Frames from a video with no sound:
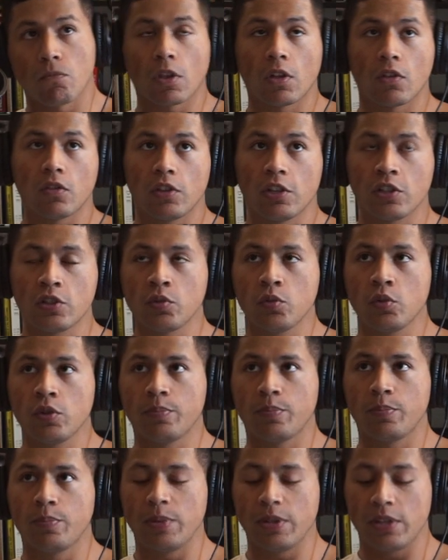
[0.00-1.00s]
This
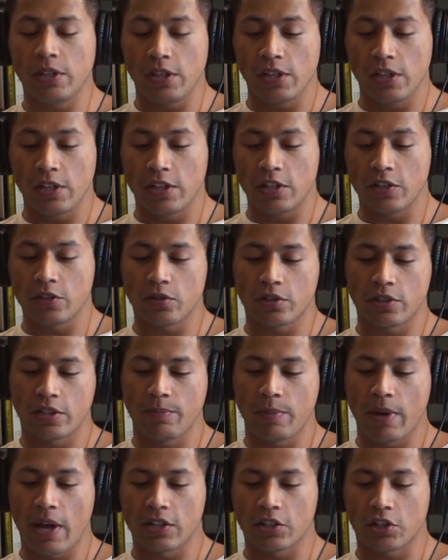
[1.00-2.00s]
would be an
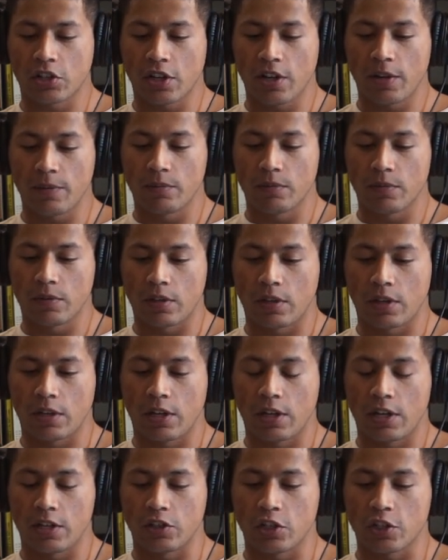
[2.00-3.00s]
interesting matchup,
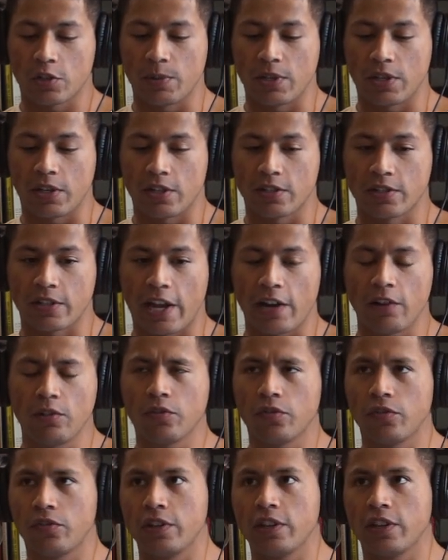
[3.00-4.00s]
just because I
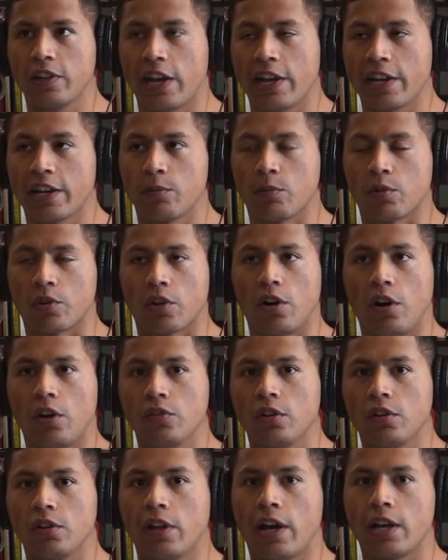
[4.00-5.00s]
don't think I can recall
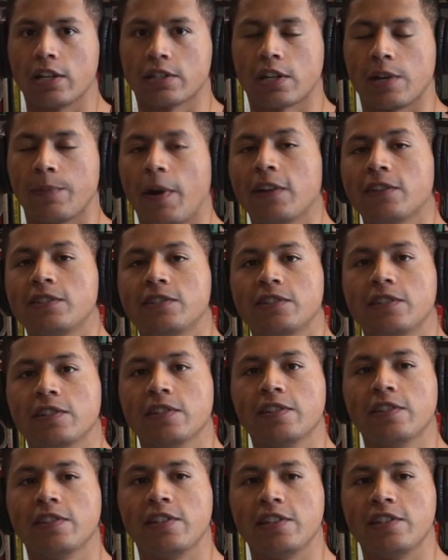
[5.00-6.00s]
the last time I've
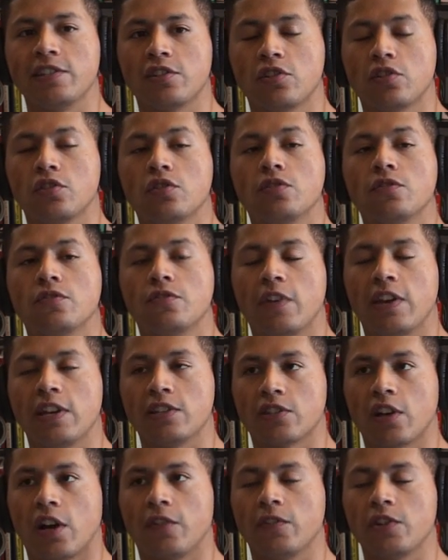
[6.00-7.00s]
seen these two
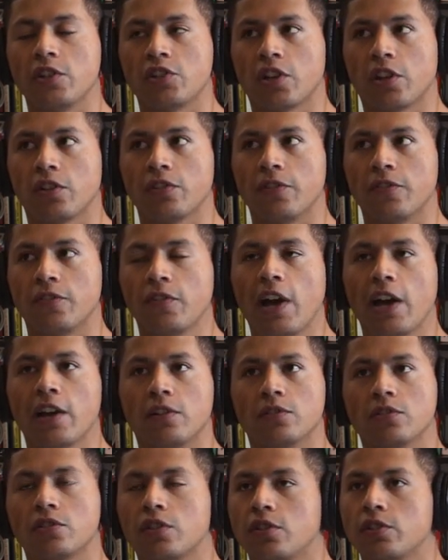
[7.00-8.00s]
face off each other in the
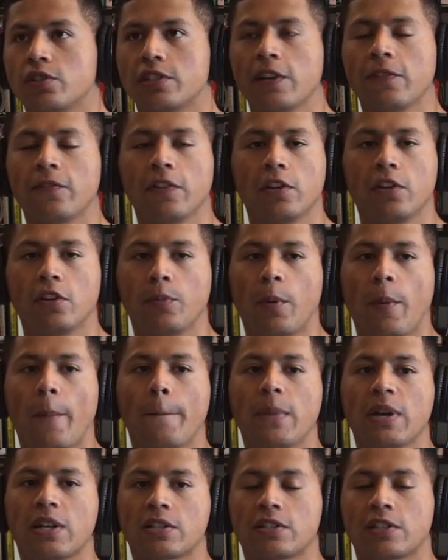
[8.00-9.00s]
finals. So it's definitely a little bit of
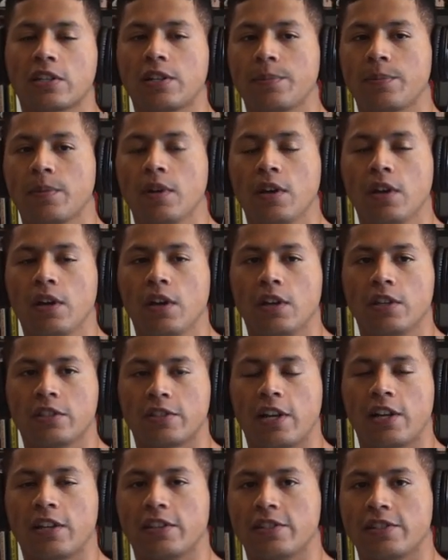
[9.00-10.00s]
a mix-up. It's
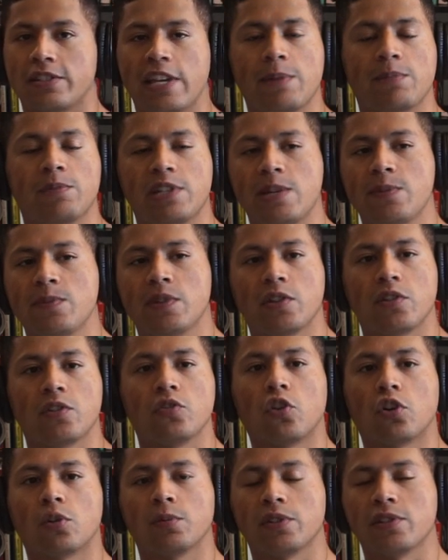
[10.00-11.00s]
not the same teams that you
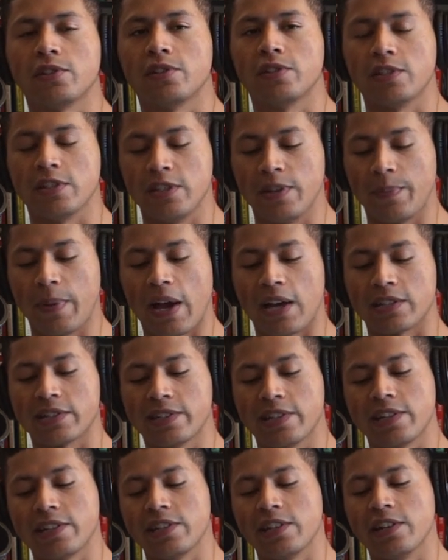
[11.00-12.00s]
normally see in the past
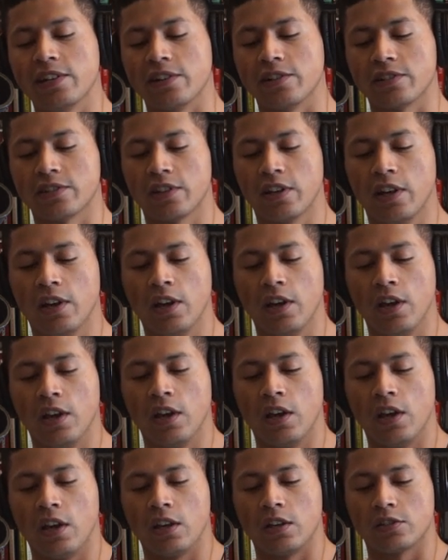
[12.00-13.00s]
10 years.
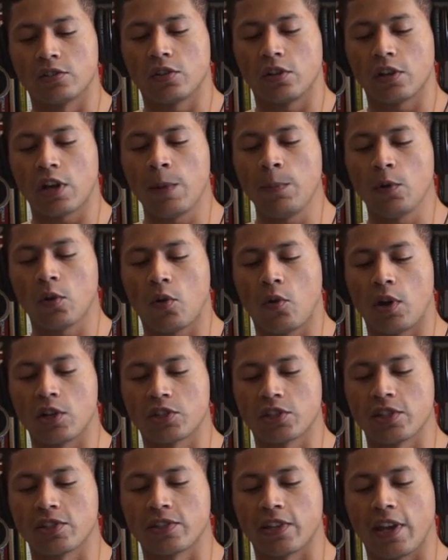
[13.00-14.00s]
So a couple
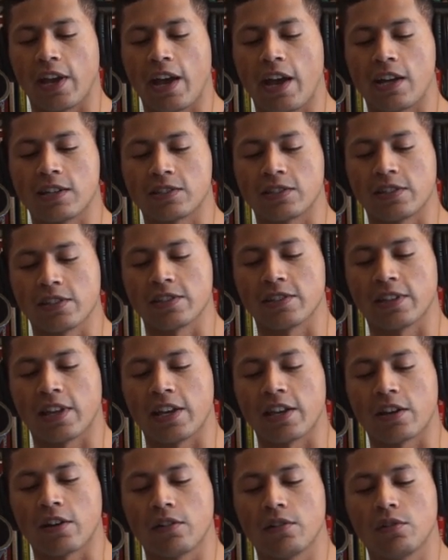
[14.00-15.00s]
questions to ask is
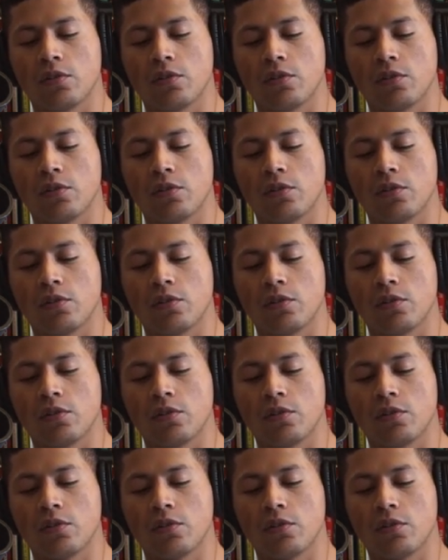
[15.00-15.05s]
like,